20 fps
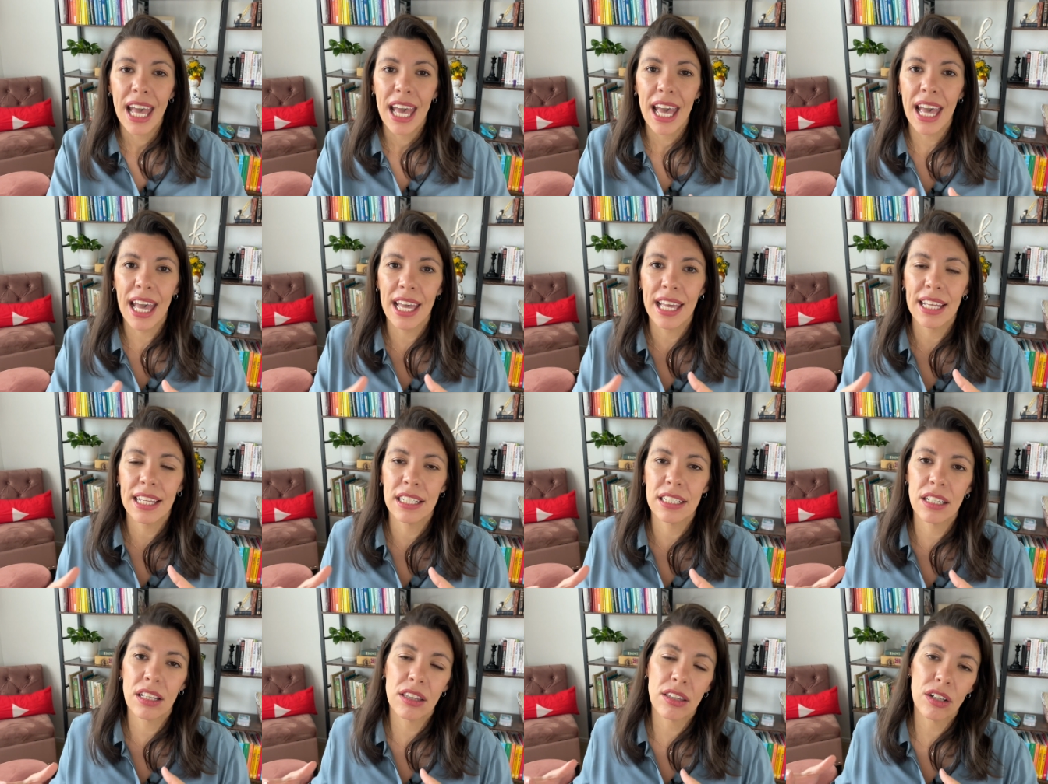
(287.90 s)

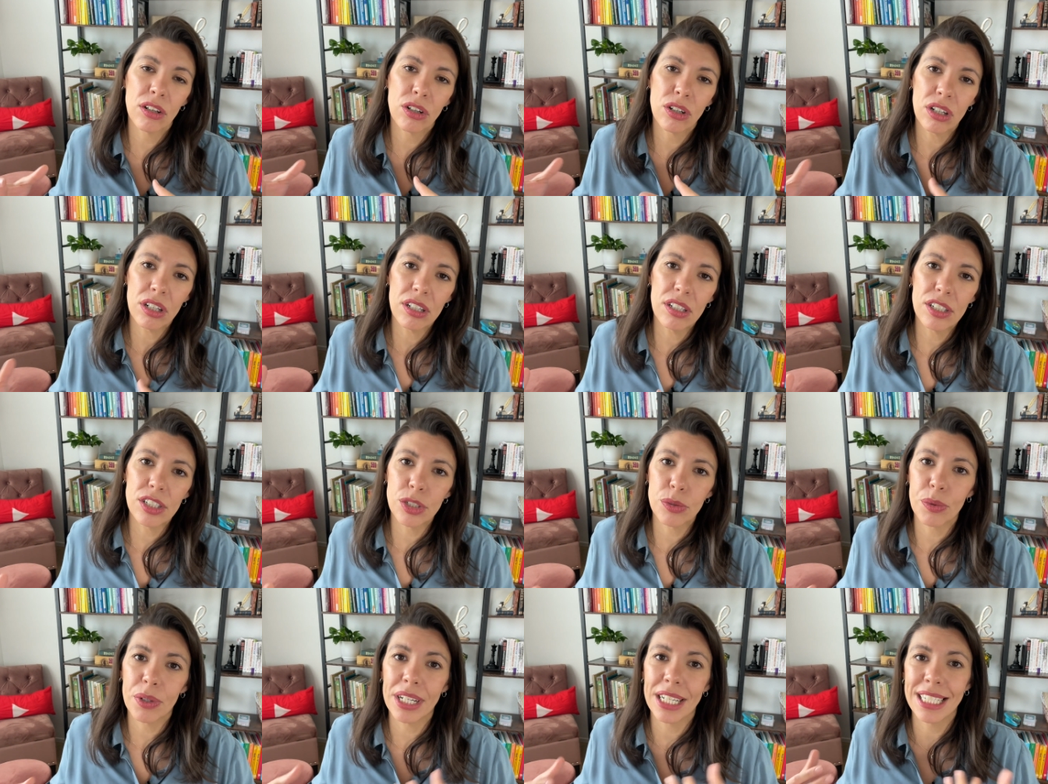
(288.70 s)
and the
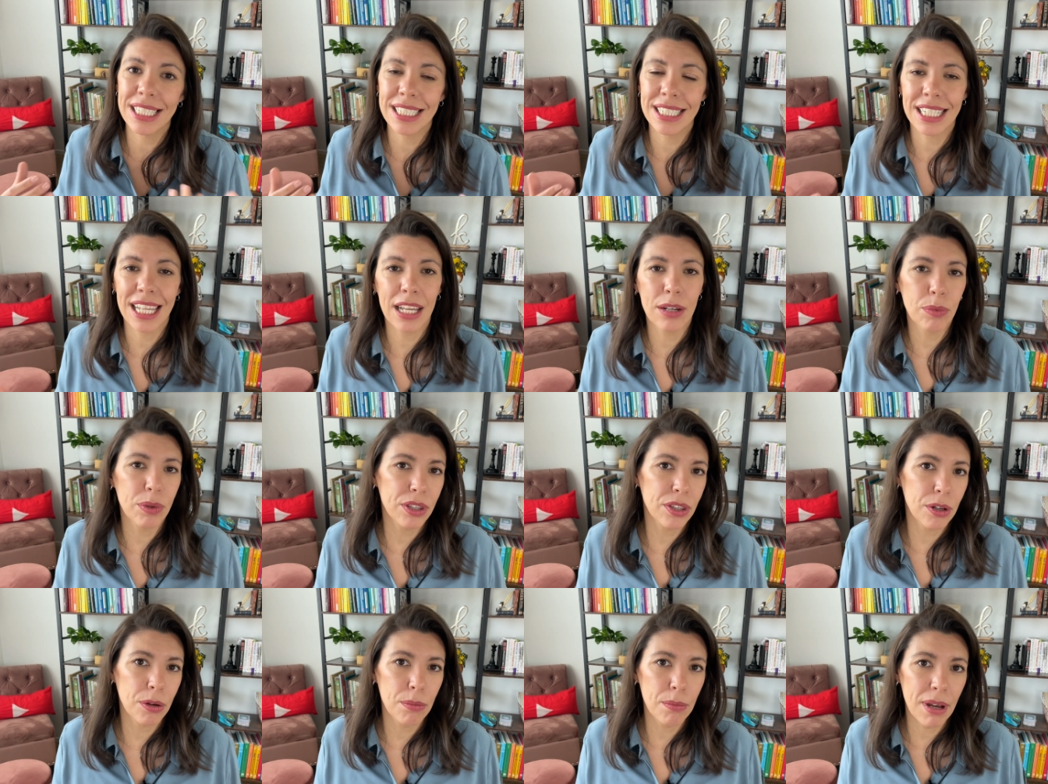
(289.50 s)
girls were inside
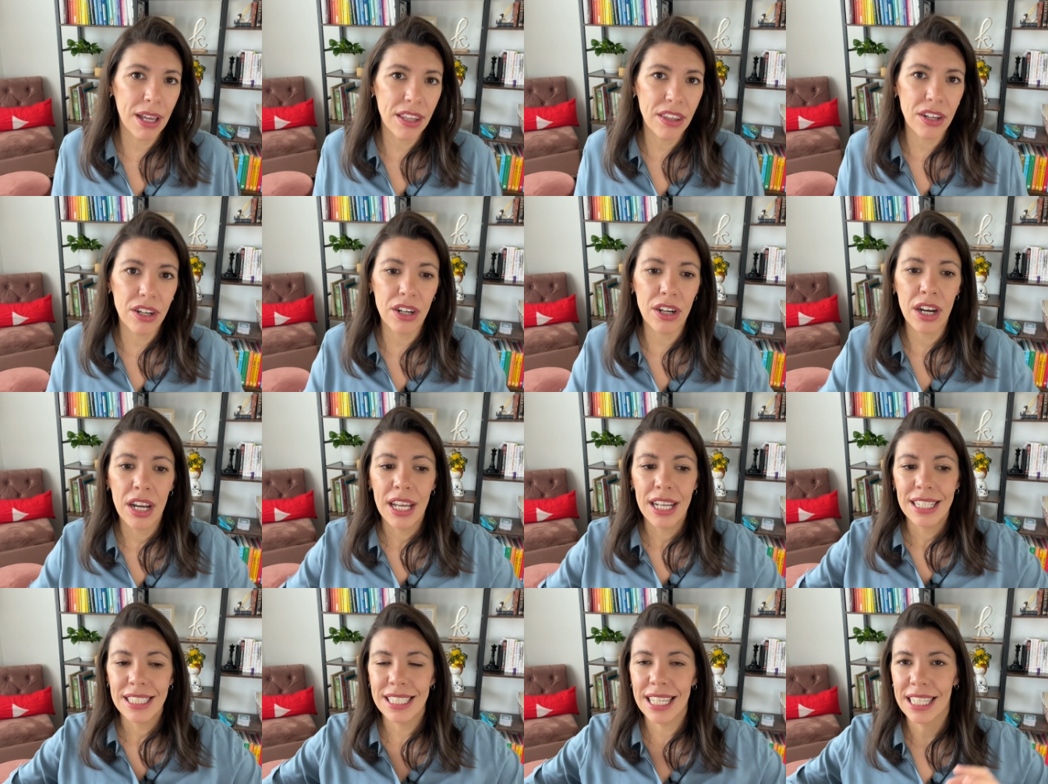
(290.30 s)
with their mother,
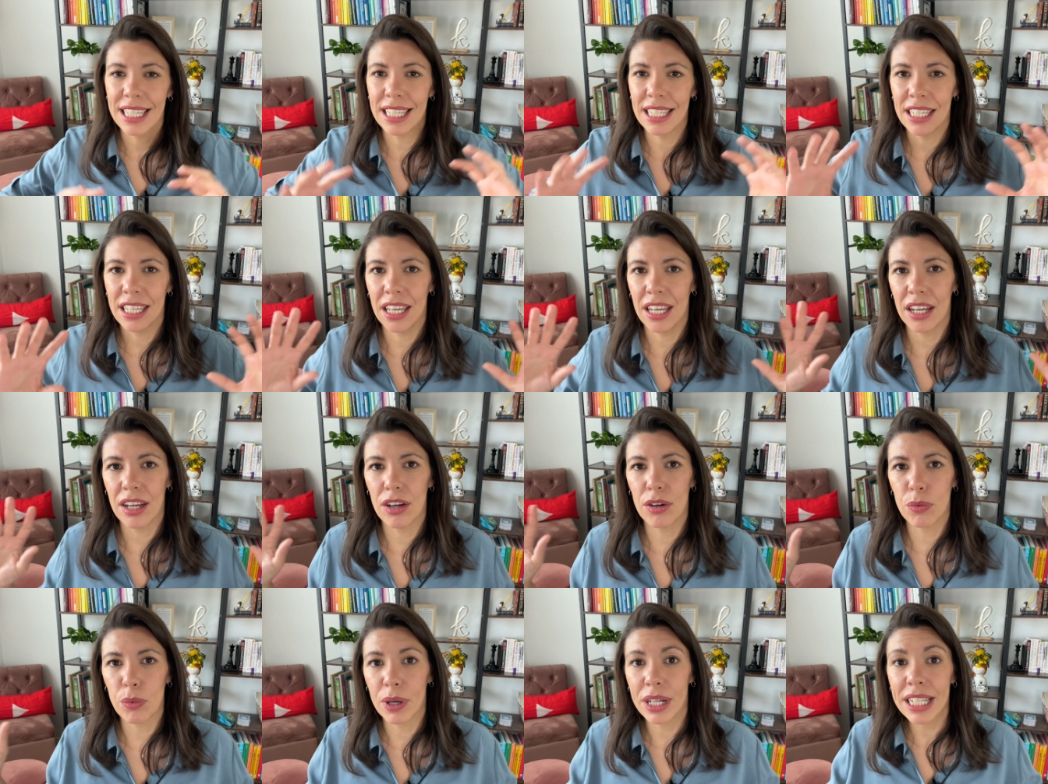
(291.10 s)
taking
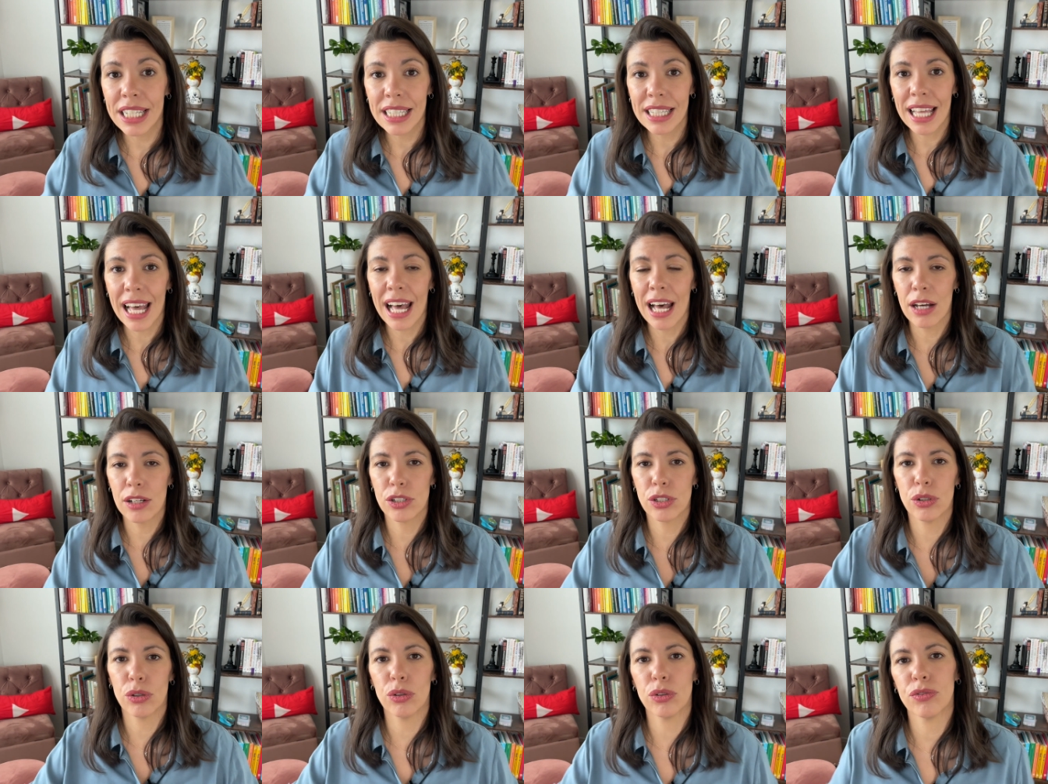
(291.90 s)
care, running the
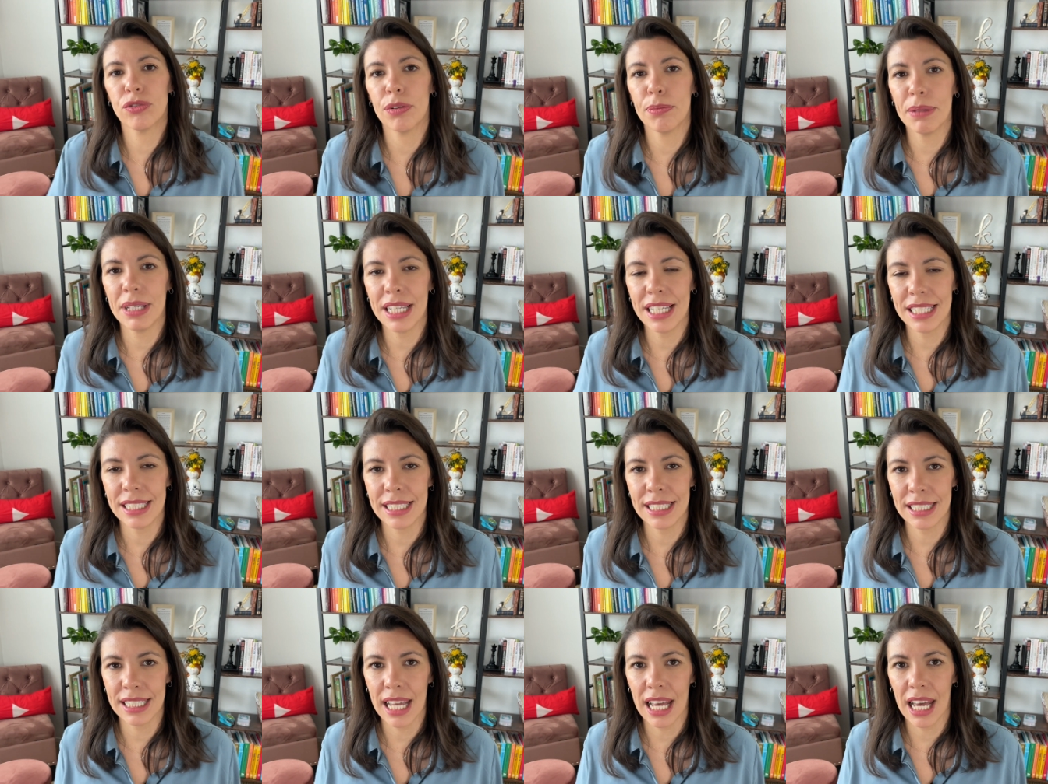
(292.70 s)
household from the
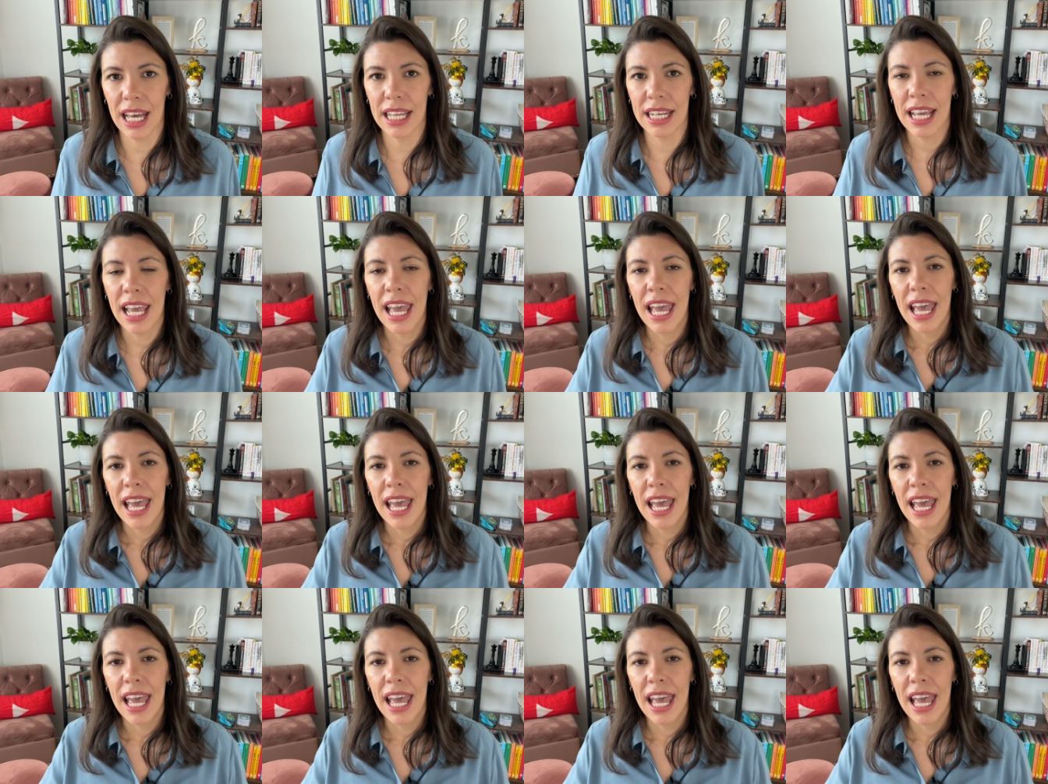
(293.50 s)
inside.